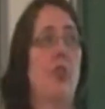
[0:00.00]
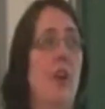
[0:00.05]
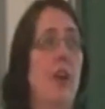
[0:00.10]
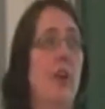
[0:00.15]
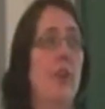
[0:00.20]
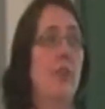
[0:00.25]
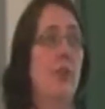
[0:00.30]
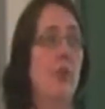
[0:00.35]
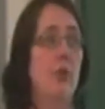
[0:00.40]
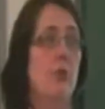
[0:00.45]

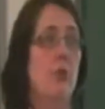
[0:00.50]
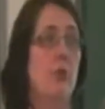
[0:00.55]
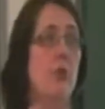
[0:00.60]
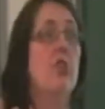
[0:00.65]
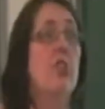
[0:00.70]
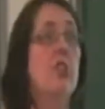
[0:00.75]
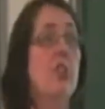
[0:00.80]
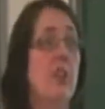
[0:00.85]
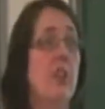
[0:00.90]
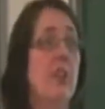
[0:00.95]
and
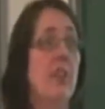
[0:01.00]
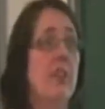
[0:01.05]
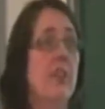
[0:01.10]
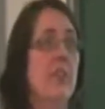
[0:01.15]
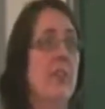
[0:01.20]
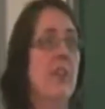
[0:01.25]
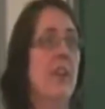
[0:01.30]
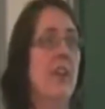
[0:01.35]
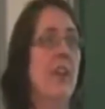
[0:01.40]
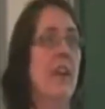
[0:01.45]

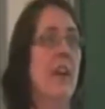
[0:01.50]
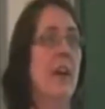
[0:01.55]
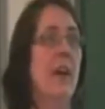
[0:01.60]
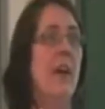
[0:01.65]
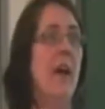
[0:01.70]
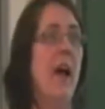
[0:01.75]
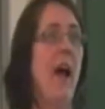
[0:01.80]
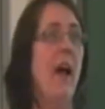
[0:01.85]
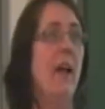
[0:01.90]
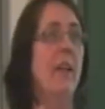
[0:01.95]
routinized.
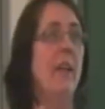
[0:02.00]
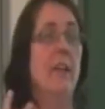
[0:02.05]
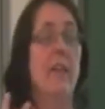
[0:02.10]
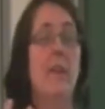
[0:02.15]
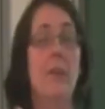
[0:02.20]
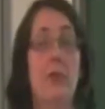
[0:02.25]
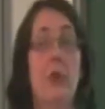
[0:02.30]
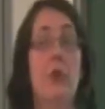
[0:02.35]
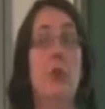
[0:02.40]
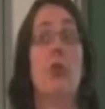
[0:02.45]
And
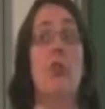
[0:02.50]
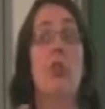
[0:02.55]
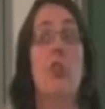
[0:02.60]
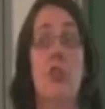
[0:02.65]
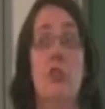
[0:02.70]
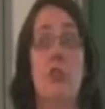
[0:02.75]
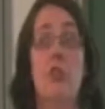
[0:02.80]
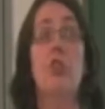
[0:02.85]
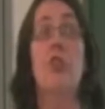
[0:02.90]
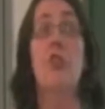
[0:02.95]
if the
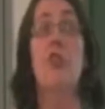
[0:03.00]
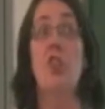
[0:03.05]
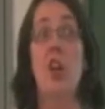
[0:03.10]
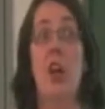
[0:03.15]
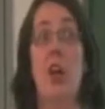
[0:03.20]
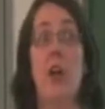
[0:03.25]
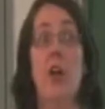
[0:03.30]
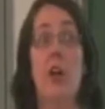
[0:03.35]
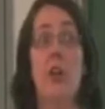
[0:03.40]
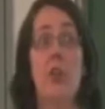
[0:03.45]
conditions
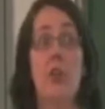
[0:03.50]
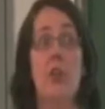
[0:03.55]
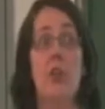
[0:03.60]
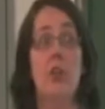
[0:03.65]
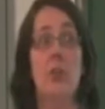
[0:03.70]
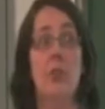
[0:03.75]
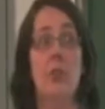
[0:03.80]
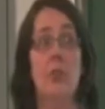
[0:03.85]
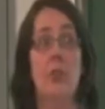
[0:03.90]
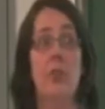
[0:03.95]
change,
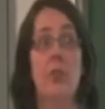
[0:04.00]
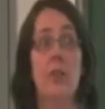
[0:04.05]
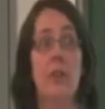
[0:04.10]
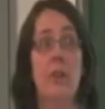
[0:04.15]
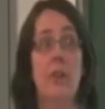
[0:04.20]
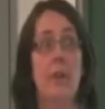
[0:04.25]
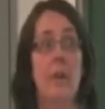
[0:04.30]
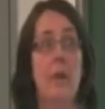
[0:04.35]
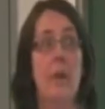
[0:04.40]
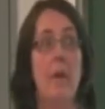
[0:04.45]

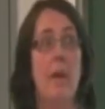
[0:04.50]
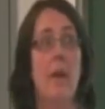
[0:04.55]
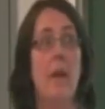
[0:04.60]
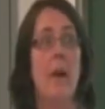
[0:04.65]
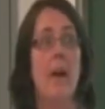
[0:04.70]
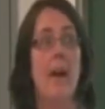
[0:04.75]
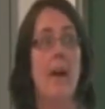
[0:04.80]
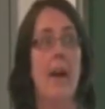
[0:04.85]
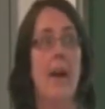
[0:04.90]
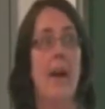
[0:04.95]

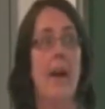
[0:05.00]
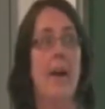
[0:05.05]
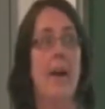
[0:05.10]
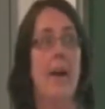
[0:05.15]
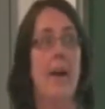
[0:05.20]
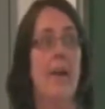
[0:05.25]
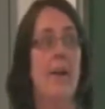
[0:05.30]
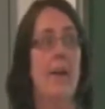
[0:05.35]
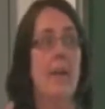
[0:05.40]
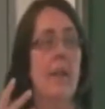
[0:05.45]

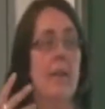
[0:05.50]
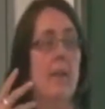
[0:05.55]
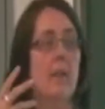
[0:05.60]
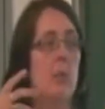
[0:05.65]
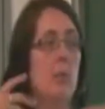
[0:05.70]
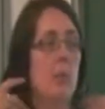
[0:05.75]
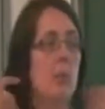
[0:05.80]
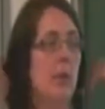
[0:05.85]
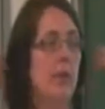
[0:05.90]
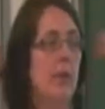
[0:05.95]

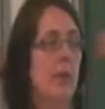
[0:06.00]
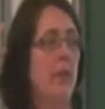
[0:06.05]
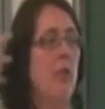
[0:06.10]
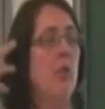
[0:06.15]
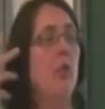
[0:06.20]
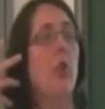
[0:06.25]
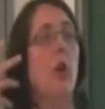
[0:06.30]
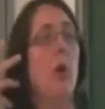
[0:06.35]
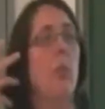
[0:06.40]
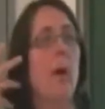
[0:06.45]
it has to
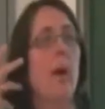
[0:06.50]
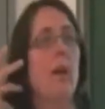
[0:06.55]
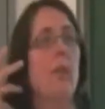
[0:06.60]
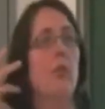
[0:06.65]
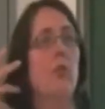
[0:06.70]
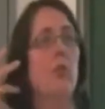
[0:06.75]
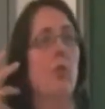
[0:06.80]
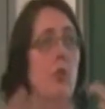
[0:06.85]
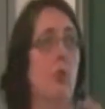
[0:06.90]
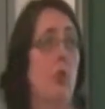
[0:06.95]
come back
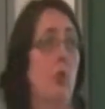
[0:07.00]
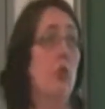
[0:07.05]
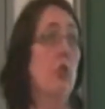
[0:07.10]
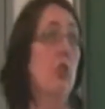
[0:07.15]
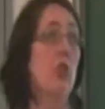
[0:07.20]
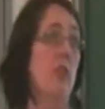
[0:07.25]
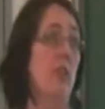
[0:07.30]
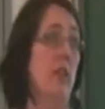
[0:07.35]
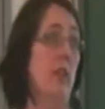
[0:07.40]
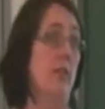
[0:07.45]
to your
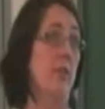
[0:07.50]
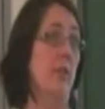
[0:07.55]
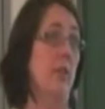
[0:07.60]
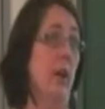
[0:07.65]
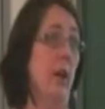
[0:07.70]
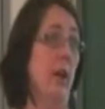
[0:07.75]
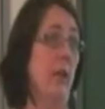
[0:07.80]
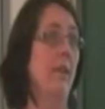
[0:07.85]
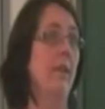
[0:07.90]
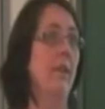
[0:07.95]
consciousness
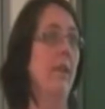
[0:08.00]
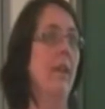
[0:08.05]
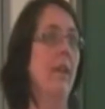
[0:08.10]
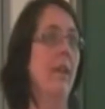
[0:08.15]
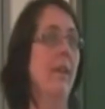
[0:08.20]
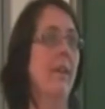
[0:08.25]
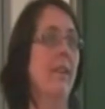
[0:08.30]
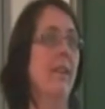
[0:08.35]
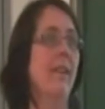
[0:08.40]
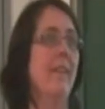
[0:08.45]
again.
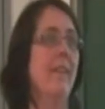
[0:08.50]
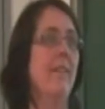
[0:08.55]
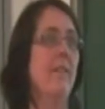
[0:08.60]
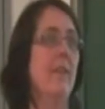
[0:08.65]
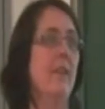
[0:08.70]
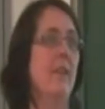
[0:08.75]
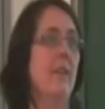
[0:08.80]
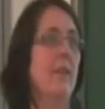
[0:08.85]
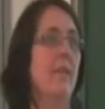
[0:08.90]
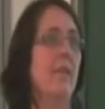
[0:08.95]

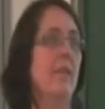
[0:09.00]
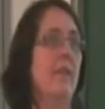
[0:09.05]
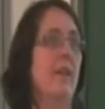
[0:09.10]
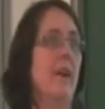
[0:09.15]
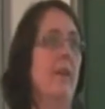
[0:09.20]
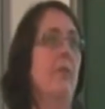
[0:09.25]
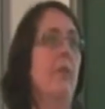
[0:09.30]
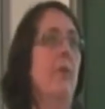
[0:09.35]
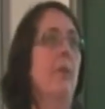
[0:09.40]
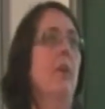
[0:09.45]

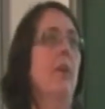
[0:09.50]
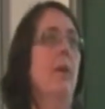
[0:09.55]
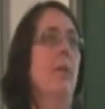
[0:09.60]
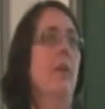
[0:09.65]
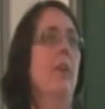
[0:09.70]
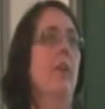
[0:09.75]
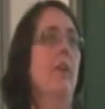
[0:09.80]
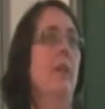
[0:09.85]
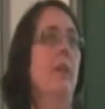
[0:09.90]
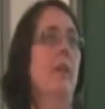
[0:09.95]
Like for me, I
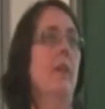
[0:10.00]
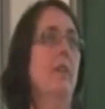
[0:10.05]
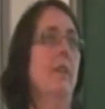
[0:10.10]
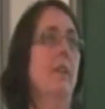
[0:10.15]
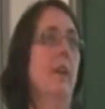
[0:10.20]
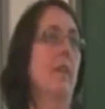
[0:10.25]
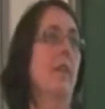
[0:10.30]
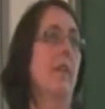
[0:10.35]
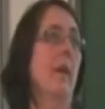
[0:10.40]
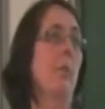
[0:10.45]
mean, the
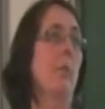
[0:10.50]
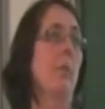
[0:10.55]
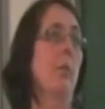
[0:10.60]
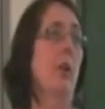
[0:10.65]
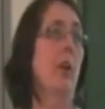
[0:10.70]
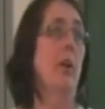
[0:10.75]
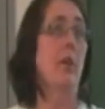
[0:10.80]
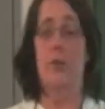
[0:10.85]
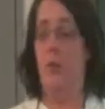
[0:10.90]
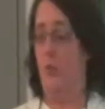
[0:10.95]
example
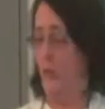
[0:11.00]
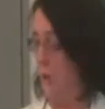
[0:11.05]
I use a